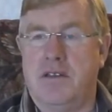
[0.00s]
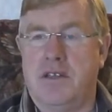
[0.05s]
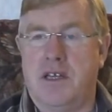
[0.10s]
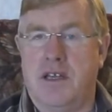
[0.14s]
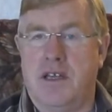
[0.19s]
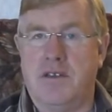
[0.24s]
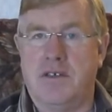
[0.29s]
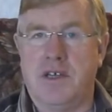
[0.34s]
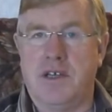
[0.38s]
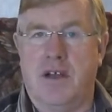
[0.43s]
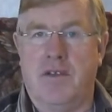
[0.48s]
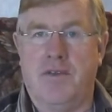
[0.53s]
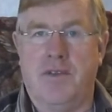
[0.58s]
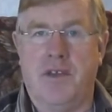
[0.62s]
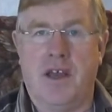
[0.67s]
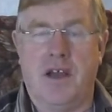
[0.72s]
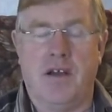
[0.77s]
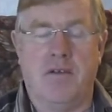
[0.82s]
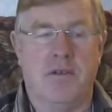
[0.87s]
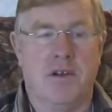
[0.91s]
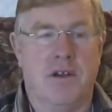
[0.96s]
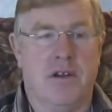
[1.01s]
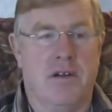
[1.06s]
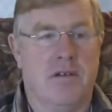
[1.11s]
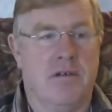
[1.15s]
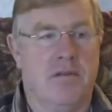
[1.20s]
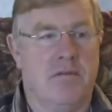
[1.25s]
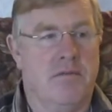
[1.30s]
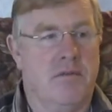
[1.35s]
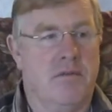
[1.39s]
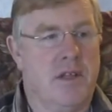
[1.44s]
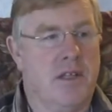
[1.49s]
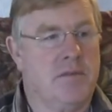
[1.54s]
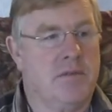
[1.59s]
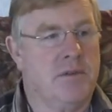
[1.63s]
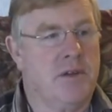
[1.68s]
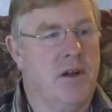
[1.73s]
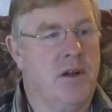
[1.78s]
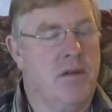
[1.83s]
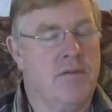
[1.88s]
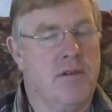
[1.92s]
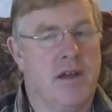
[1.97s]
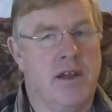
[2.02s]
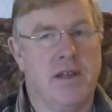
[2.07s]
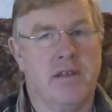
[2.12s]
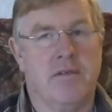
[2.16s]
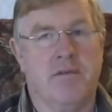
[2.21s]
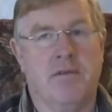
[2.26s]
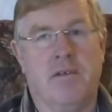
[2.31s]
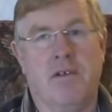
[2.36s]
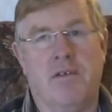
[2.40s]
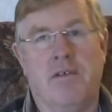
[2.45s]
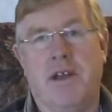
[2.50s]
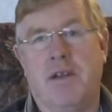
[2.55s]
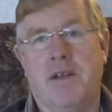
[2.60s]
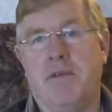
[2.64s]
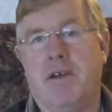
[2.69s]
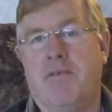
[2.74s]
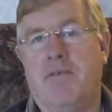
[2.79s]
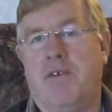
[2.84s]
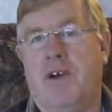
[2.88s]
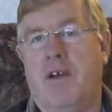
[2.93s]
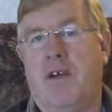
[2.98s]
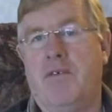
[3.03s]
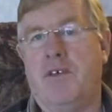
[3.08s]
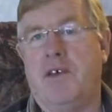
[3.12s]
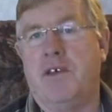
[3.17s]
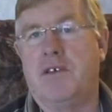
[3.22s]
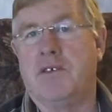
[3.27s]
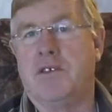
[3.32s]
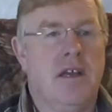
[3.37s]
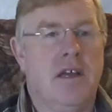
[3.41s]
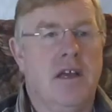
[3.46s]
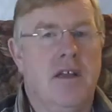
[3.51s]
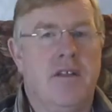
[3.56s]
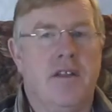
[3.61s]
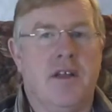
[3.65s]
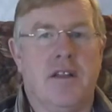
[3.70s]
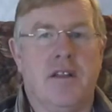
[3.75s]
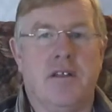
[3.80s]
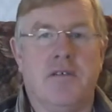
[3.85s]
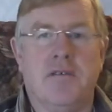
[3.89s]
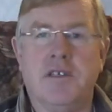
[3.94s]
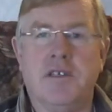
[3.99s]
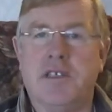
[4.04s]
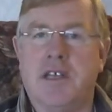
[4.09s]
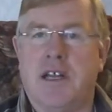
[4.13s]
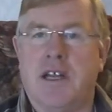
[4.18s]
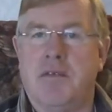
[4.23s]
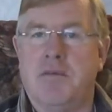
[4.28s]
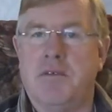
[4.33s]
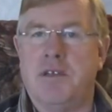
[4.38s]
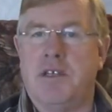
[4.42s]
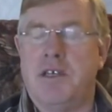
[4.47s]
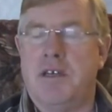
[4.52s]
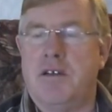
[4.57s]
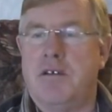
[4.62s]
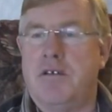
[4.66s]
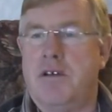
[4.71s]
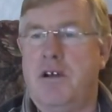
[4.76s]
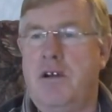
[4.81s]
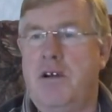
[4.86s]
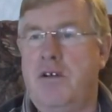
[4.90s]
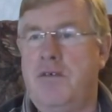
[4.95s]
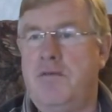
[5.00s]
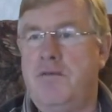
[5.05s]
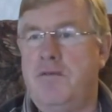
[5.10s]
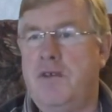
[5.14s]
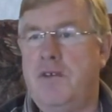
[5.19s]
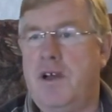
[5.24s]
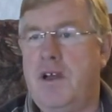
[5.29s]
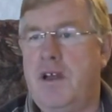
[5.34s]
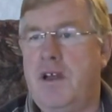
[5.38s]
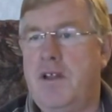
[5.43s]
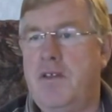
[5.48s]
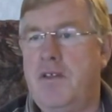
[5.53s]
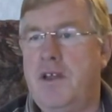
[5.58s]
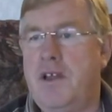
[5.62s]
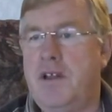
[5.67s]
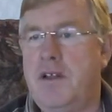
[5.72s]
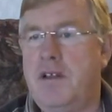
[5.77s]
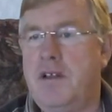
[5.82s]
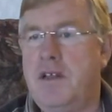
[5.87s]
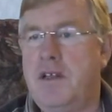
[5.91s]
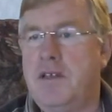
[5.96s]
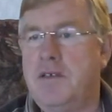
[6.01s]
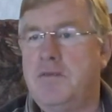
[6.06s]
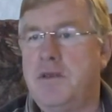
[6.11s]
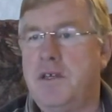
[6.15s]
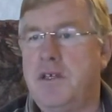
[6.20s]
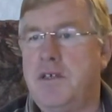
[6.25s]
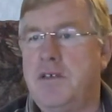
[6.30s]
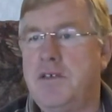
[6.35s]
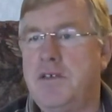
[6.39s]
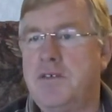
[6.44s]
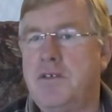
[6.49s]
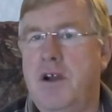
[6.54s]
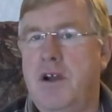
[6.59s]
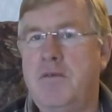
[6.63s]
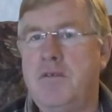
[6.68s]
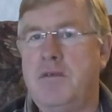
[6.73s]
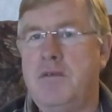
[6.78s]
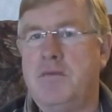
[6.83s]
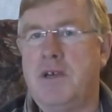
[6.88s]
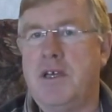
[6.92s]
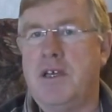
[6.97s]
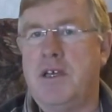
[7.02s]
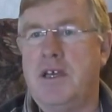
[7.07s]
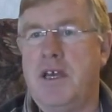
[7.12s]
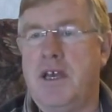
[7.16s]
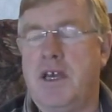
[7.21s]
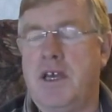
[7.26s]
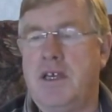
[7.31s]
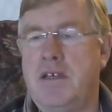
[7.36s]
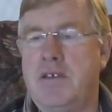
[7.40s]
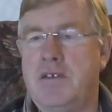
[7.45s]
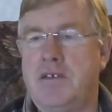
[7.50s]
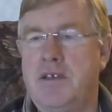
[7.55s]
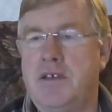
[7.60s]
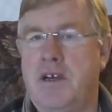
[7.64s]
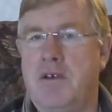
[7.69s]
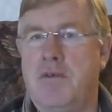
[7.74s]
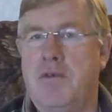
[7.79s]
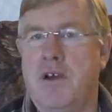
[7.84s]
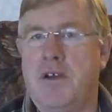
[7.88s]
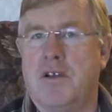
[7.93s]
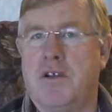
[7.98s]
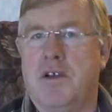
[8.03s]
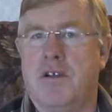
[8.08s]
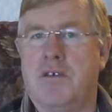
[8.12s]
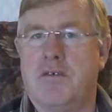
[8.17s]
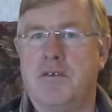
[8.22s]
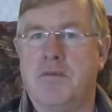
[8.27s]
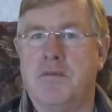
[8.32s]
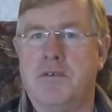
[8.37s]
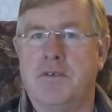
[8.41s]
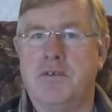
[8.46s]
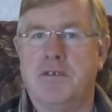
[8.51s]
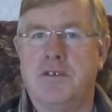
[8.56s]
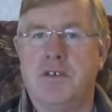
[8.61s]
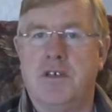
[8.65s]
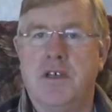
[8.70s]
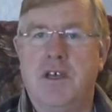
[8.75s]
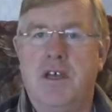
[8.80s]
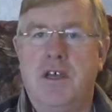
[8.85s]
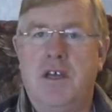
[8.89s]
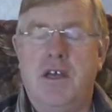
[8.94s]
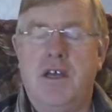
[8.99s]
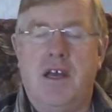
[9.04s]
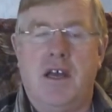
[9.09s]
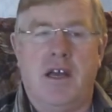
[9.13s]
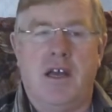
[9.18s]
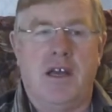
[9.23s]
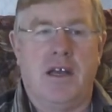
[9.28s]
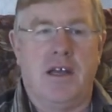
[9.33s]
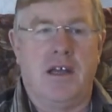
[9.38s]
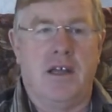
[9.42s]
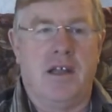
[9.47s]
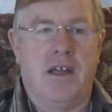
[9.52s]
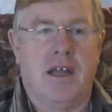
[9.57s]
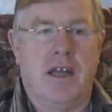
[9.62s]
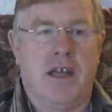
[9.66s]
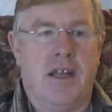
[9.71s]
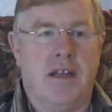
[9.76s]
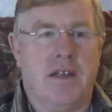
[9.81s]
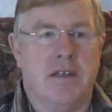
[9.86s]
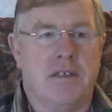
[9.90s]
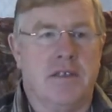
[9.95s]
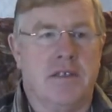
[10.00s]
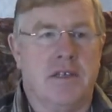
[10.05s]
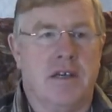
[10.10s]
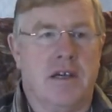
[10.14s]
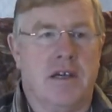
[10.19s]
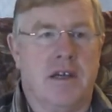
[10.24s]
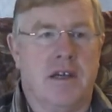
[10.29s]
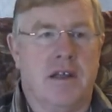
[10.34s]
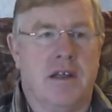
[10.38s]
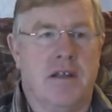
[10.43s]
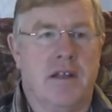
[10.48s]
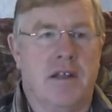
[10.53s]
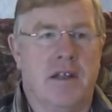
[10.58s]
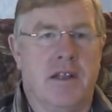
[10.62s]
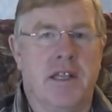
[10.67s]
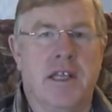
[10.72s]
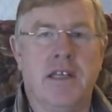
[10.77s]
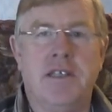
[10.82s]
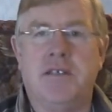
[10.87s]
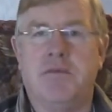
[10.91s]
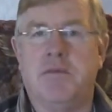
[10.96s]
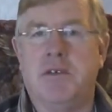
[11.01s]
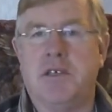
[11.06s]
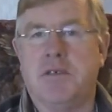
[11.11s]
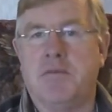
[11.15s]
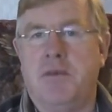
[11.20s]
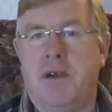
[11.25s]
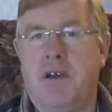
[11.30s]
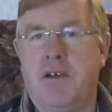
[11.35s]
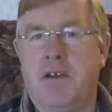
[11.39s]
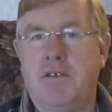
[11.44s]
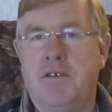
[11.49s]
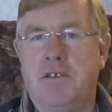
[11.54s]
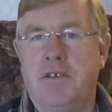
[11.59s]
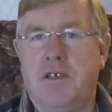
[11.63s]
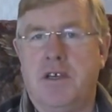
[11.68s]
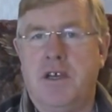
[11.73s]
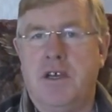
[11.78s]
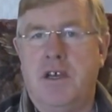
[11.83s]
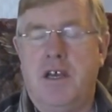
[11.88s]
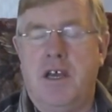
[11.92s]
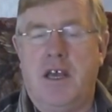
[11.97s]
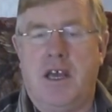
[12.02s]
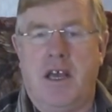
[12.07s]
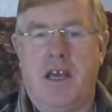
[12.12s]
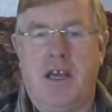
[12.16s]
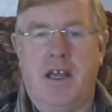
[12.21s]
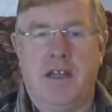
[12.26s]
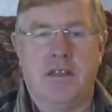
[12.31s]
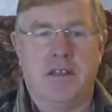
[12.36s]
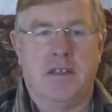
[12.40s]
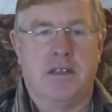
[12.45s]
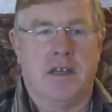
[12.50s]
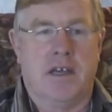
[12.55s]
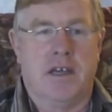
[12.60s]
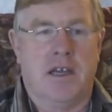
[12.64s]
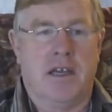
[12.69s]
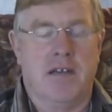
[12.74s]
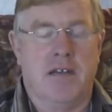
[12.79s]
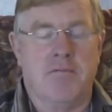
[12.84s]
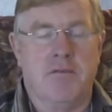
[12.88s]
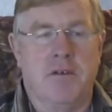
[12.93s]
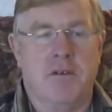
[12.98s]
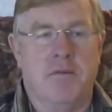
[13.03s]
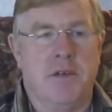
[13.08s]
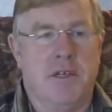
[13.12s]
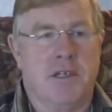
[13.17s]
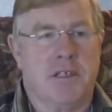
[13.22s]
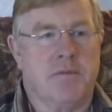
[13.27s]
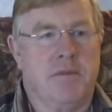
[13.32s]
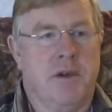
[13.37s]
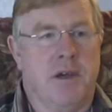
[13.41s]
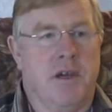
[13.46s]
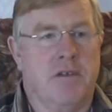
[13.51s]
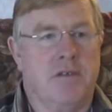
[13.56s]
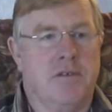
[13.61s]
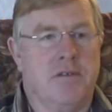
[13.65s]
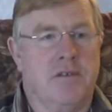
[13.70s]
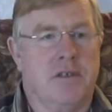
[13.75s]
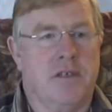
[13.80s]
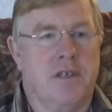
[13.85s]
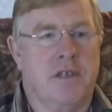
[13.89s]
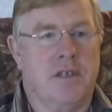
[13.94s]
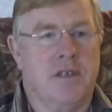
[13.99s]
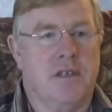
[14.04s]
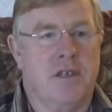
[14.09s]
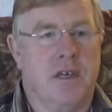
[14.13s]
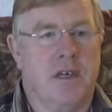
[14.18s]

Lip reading: down south now where that's been operating for around about 5 years, and that there is an element here of that has been described to me as white collar criminals, and it needs to be exposed. And it will be exposed. The